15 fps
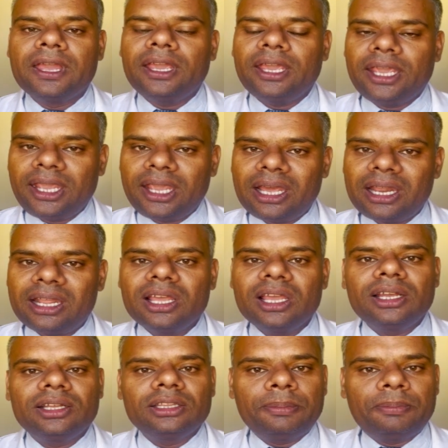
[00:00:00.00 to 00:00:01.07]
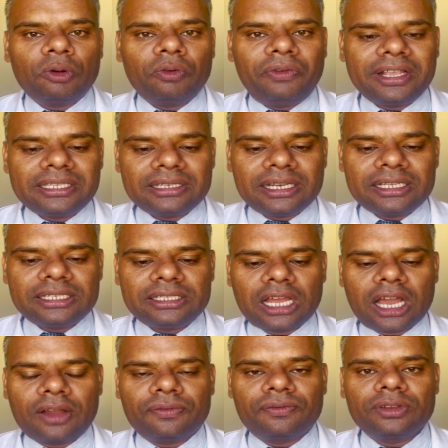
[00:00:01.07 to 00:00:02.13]
Here, the professional
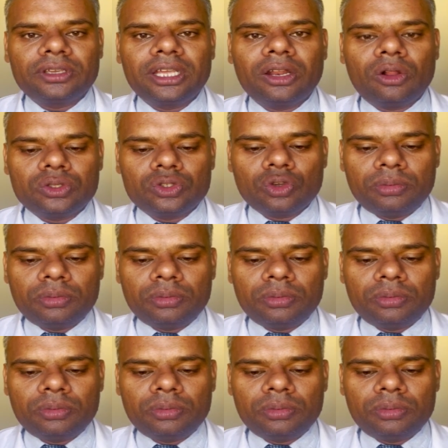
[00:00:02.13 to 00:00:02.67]
staff can also